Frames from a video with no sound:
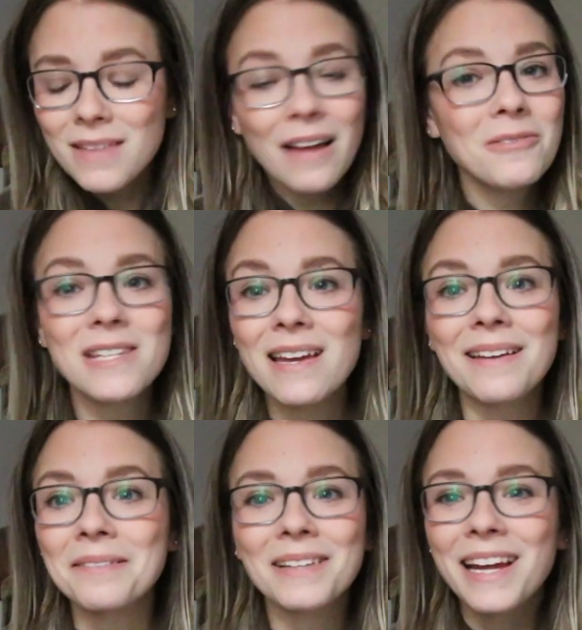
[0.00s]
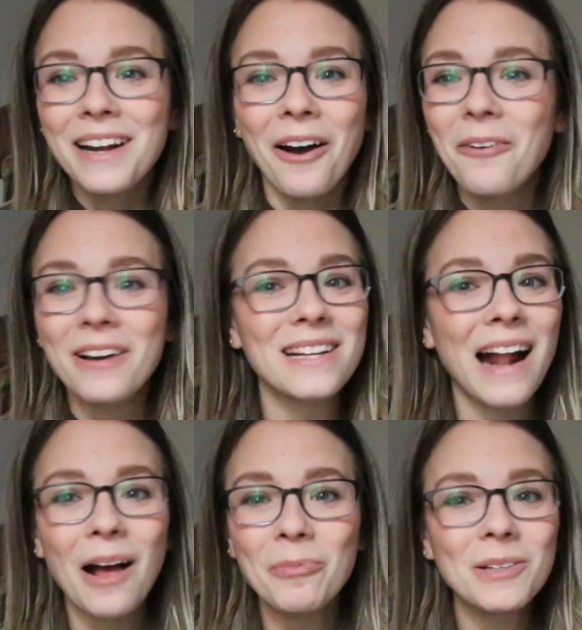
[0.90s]
That was it, you know, it
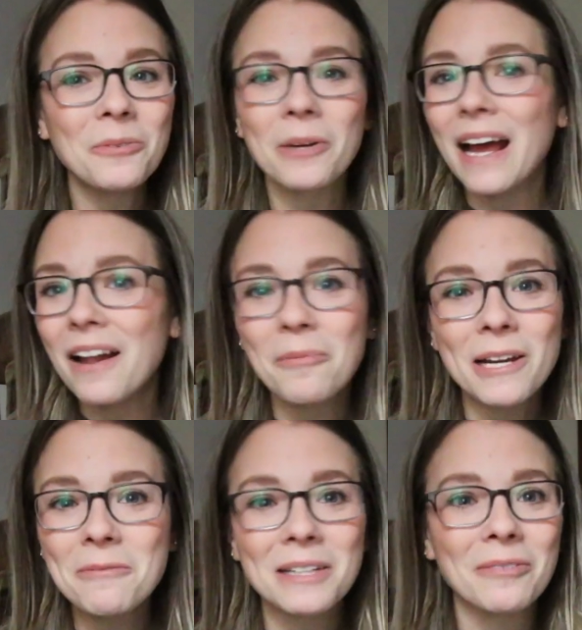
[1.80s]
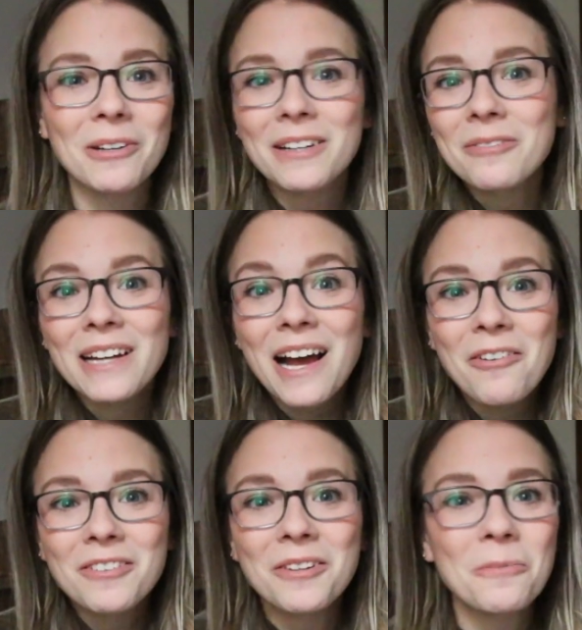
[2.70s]
happened. We had a baby. We
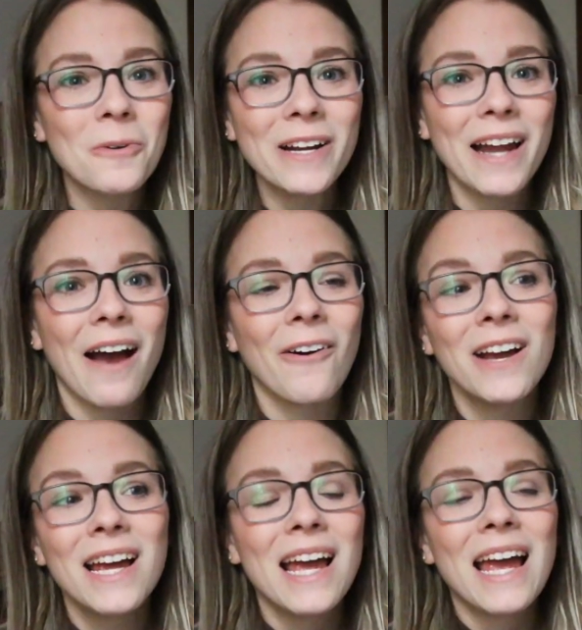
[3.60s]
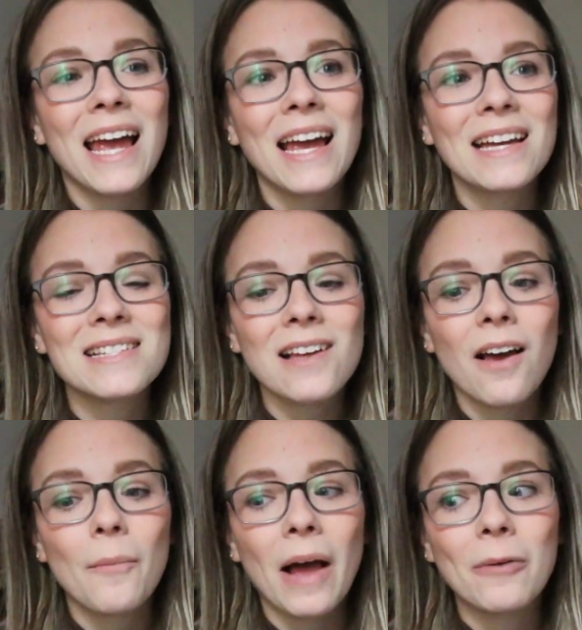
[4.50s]
have a little boy now, and
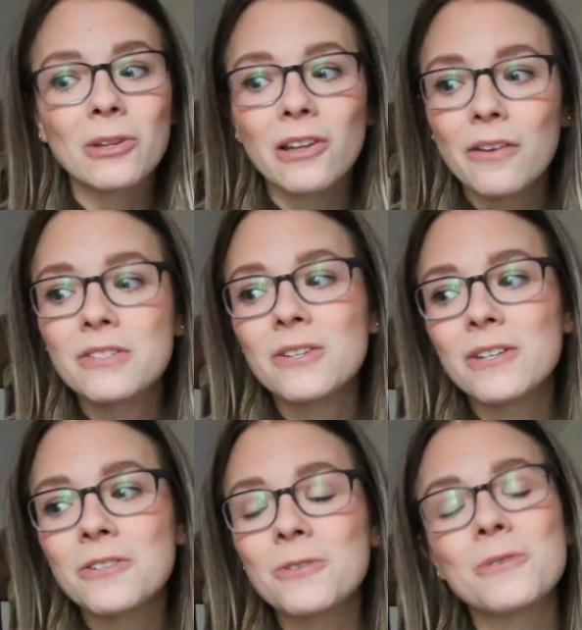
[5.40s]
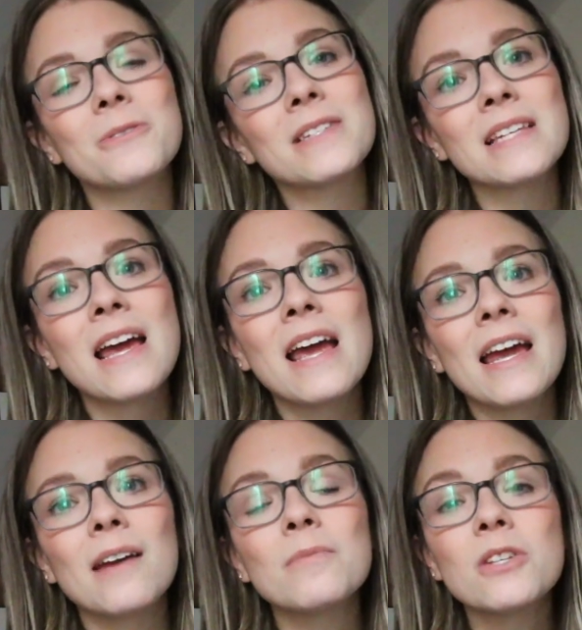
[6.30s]
I would love to introduce
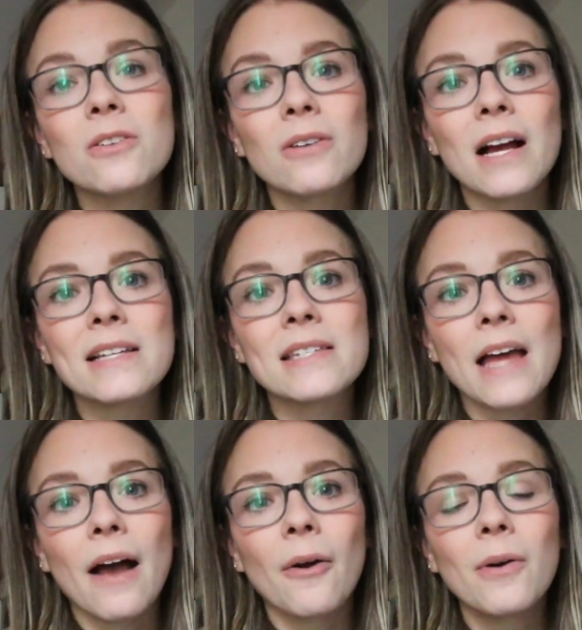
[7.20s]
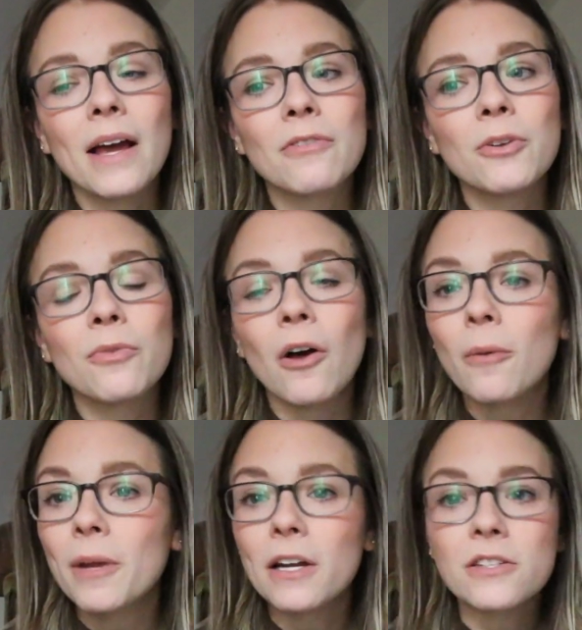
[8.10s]
him to you guys now. If you
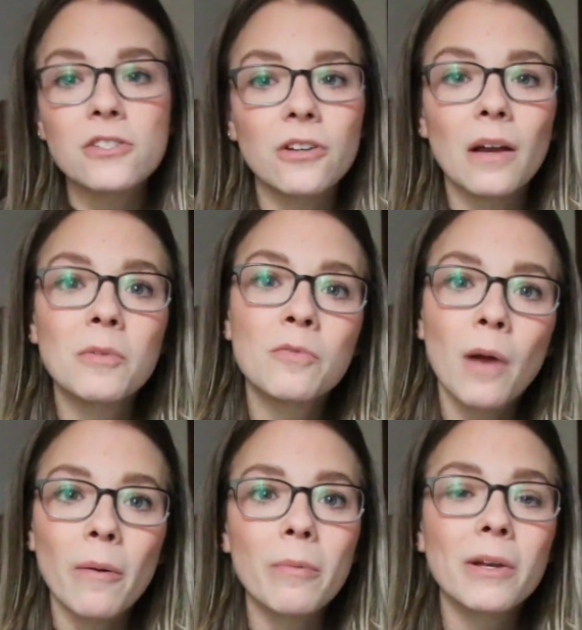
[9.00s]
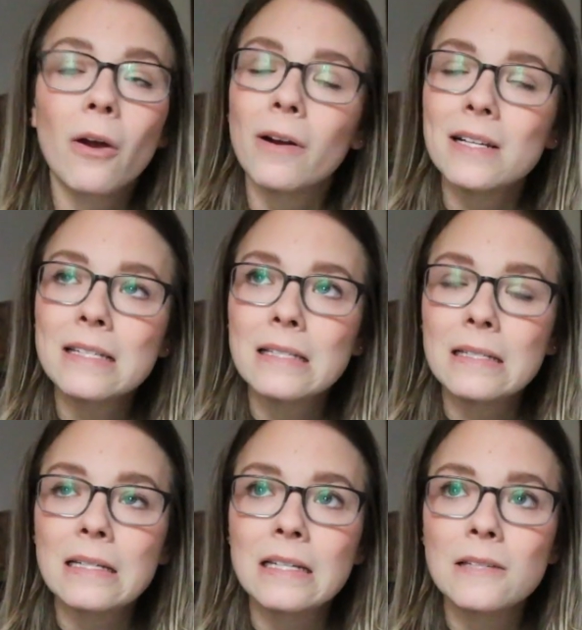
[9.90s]
follow me on Instagram, you've probably already
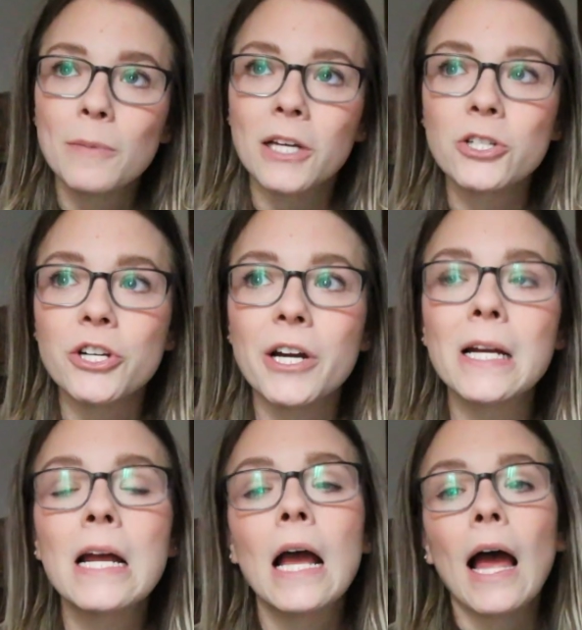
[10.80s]
seen his picture.